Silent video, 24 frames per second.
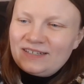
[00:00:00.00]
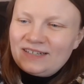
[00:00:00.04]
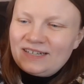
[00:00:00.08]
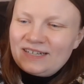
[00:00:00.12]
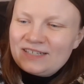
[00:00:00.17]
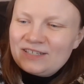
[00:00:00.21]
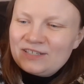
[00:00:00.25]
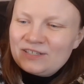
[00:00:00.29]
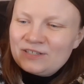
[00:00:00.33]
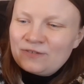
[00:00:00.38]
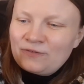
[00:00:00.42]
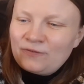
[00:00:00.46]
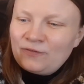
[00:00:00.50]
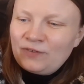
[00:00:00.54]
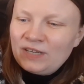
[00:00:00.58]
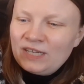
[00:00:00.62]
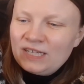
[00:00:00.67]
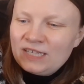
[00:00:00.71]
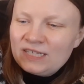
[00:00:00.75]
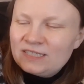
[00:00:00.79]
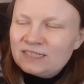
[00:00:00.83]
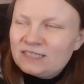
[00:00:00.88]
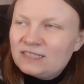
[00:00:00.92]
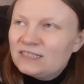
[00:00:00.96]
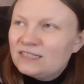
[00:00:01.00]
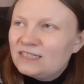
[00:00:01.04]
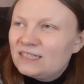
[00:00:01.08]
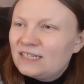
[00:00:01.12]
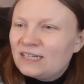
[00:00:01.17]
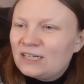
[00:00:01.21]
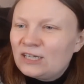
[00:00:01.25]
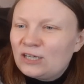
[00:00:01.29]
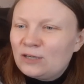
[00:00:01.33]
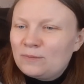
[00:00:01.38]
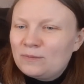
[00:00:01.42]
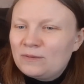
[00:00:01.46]
I just finished it a
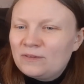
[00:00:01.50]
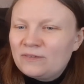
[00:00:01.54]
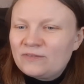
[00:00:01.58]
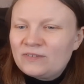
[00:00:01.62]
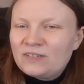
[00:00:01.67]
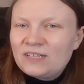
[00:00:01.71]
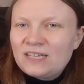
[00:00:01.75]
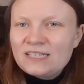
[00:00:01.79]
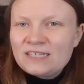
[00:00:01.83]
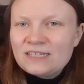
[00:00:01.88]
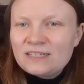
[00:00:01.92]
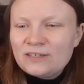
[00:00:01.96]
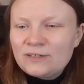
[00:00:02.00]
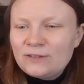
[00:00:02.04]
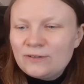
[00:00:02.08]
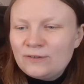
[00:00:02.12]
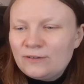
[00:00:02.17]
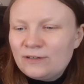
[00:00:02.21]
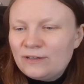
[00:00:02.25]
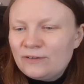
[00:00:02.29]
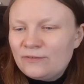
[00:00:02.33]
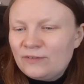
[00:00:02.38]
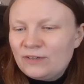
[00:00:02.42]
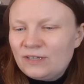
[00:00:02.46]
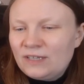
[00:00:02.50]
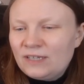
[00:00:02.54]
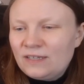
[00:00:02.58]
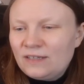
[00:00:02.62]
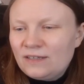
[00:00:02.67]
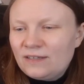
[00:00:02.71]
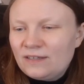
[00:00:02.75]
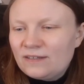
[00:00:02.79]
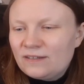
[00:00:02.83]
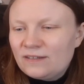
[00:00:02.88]
couple of days ago, I think.